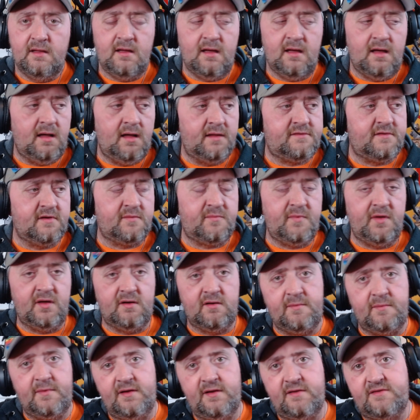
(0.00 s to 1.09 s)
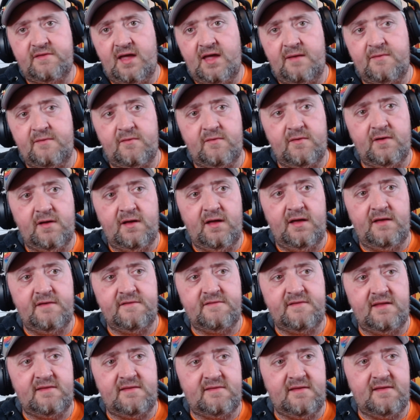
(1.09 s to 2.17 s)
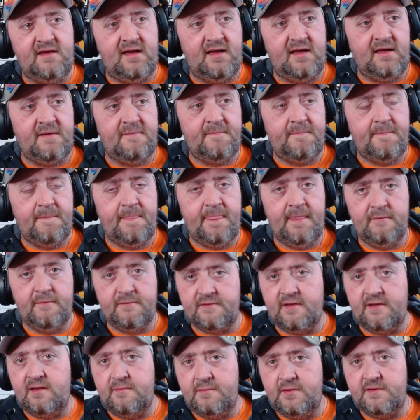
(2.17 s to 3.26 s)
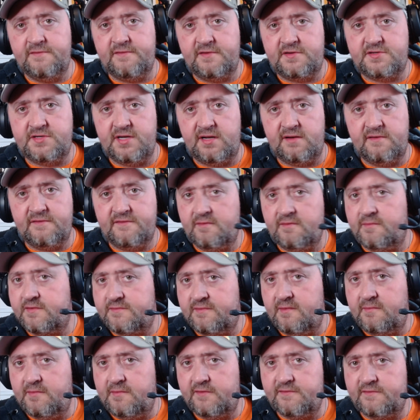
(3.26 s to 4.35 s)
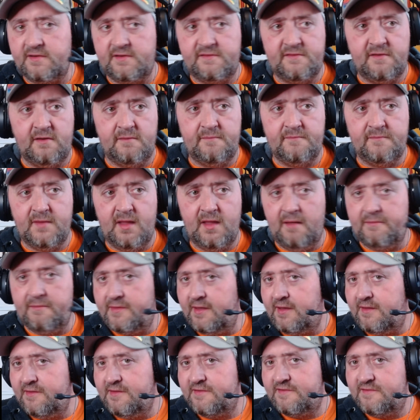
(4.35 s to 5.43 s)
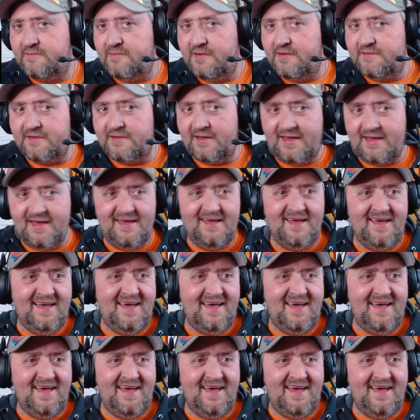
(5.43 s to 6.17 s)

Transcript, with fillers: uh, it took me a little bit of time to realize that uh, it was on the music channel, so it must be music. So I'm thinking this is music.